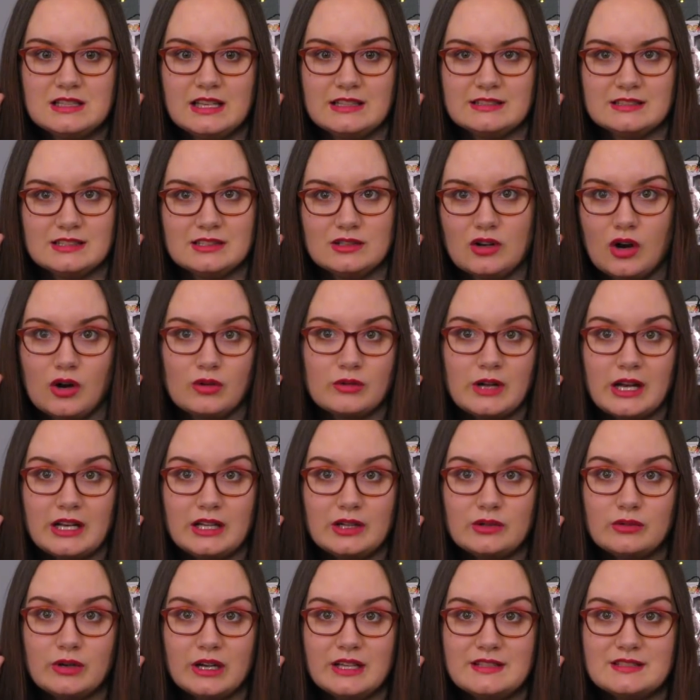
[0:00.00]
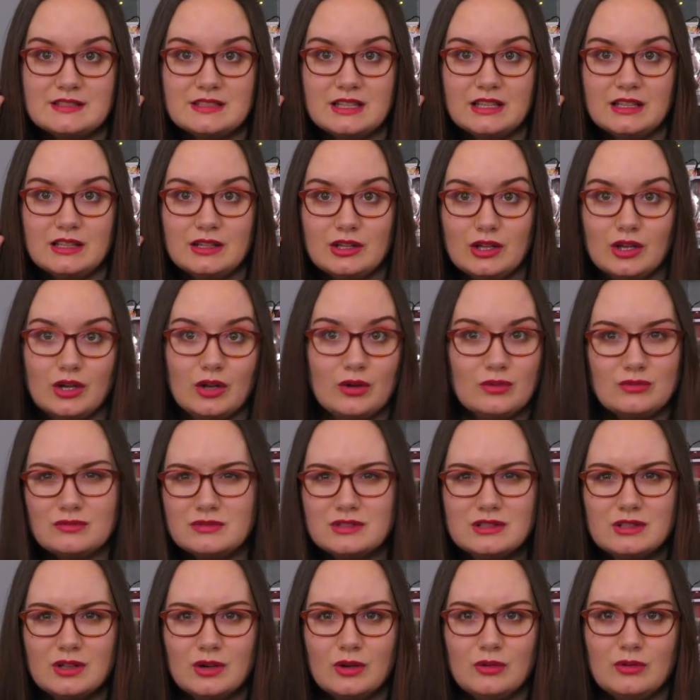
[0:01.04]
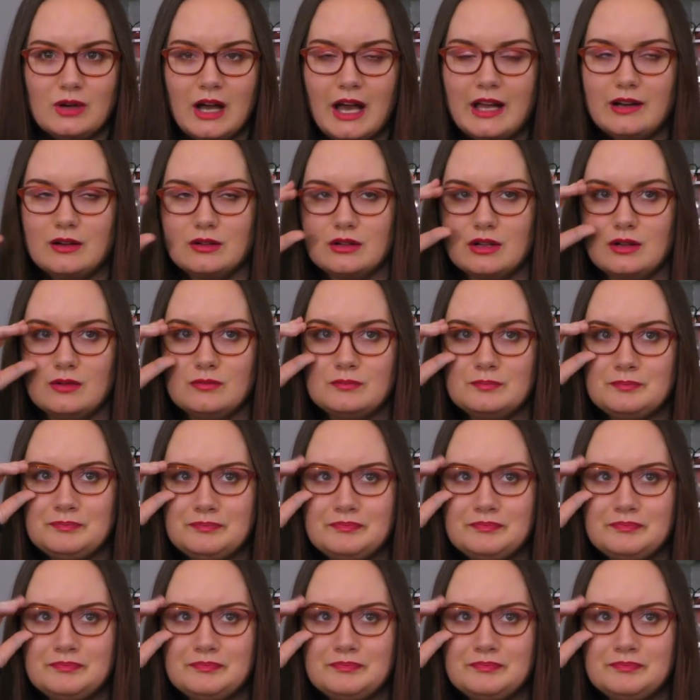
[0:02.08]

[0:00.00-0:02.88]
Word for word: isn't already crazy, you know? So I don't know.